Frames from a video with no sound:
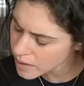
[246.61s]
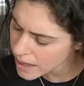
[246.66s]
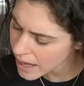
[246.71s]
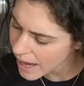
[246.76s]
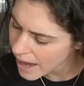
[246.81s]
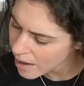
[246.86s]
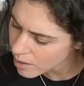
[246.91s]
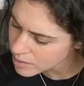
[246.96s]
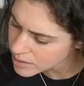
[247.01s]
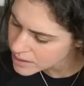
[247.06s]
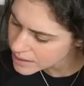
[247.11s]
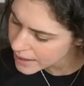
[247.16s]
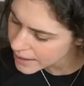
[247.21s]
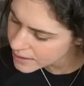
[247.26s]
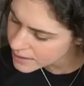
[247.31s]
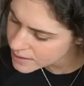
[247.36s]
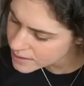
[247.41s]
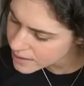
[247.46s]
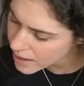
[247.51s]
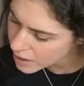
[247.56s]
the
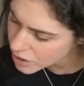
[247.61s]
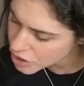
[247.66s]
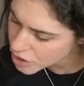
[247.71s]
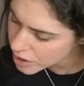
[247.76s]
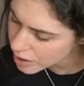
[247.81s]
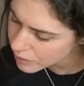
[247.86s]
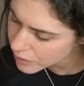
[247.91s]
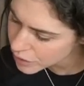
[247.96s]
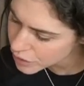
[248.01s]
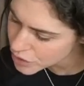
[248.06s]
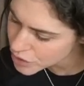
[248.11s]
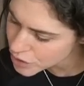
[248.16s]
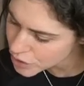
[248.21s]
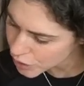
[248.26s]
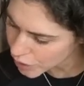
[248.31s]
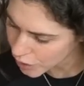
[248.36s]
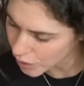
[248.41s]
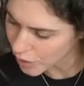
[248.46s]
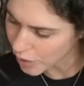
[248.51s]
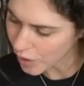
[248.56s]
outside section of your
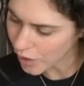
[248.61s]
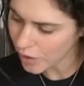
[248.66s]
circle. To